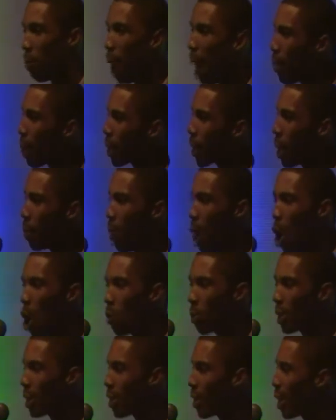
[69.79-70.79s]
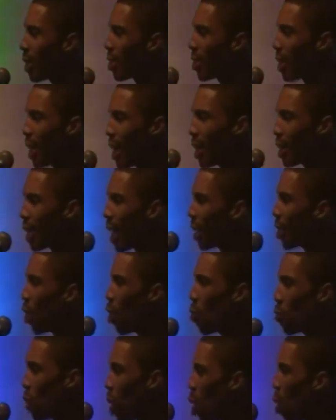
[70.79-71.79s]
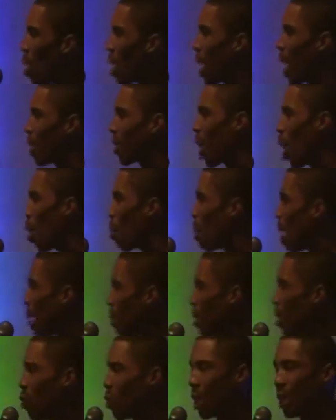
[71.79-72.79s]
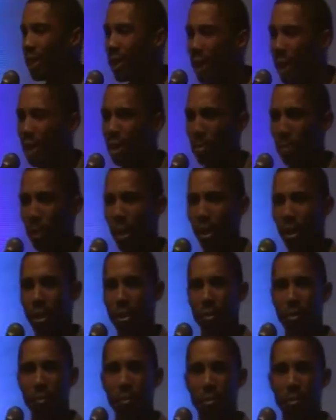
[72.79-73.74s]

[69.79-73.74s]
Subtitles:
Papa, come home, because there's things I don't know, and I thought maybe you can teach me